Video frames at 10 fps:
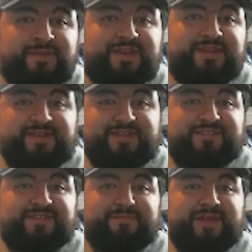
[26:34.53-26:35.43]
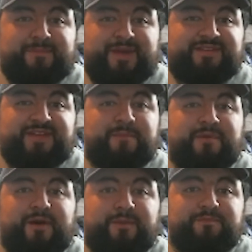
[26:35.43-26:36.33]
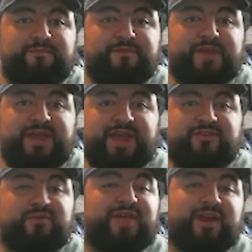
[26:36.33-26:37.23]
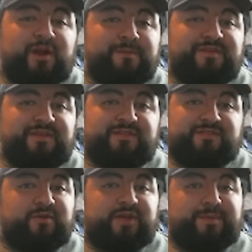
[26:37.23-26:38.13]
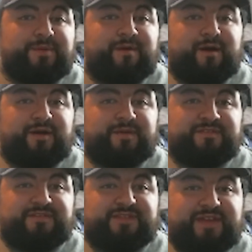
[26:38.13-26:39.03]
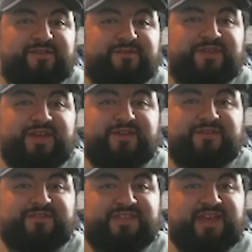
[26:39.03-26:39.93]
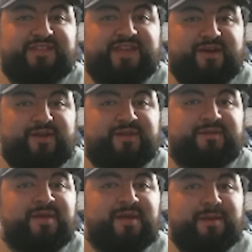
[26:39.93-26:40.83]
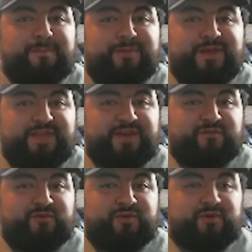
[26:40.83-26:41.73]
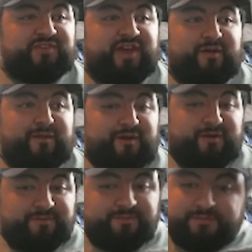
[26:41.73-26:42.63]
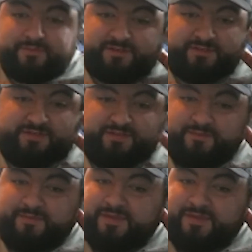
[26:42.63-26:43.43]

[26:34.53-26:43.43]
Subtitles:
it didn't seem like my type of thing. I do like RPGs, don't get me wrong. It's just I don't think I could have sat down and played that for who knows how long. Just